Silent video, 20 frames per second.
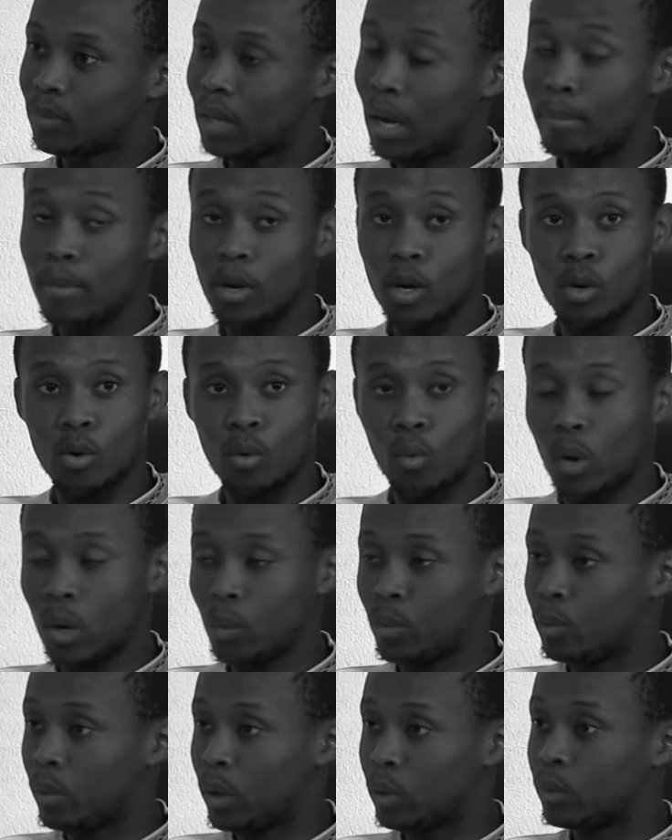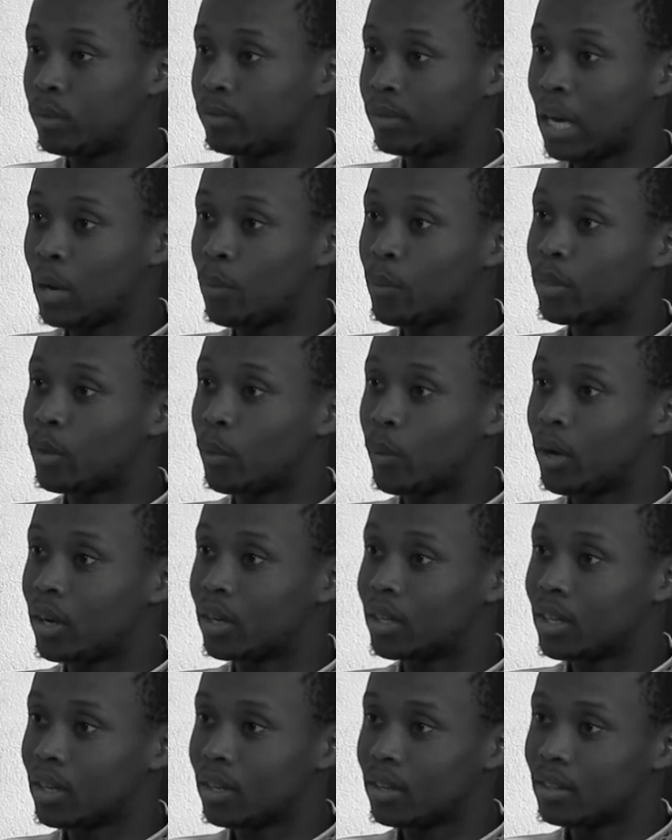I mean, look what we've done with the
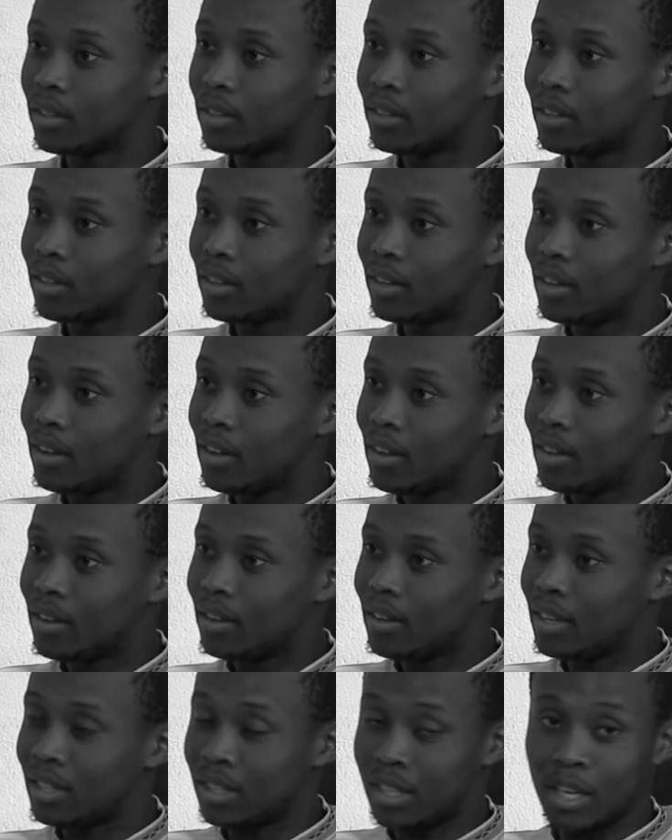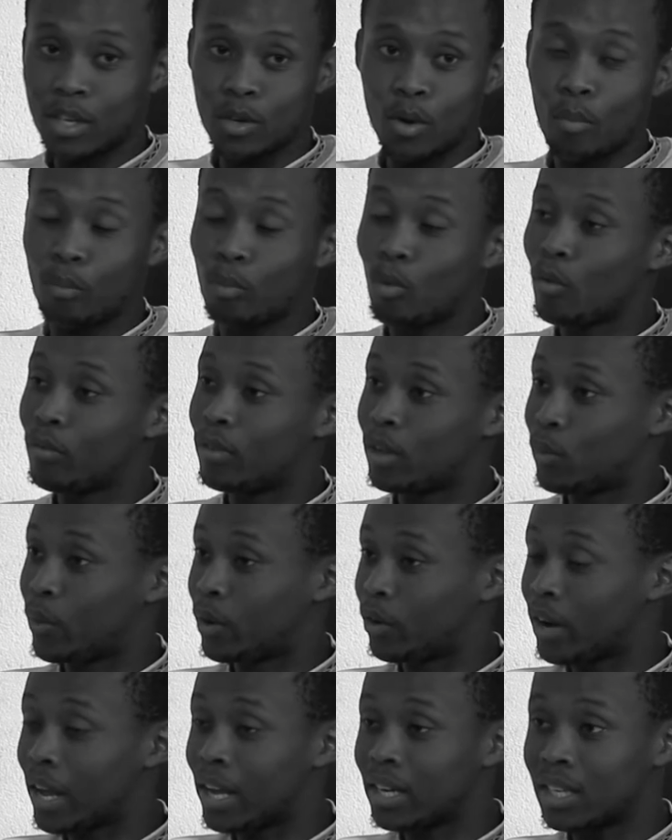world. Isn't that no proof that we're
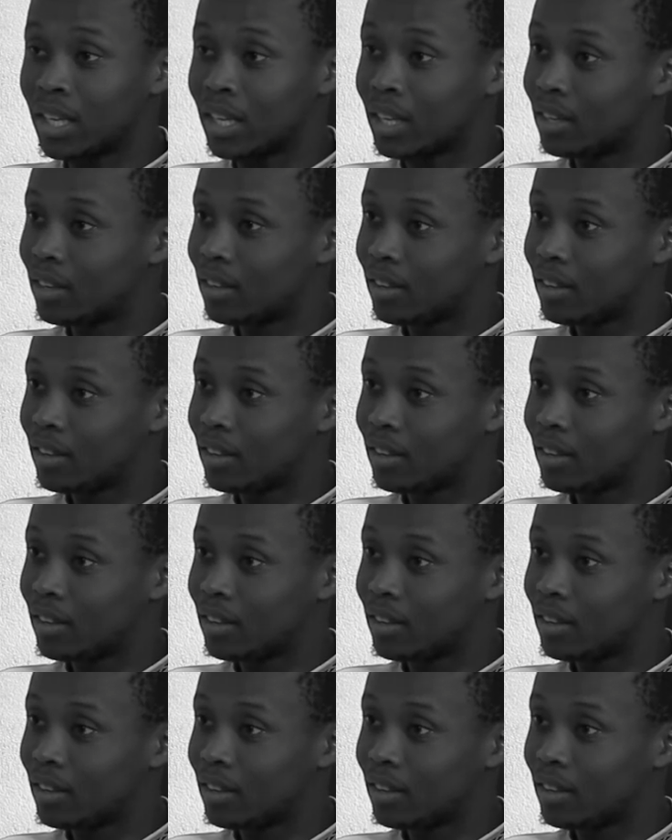creating?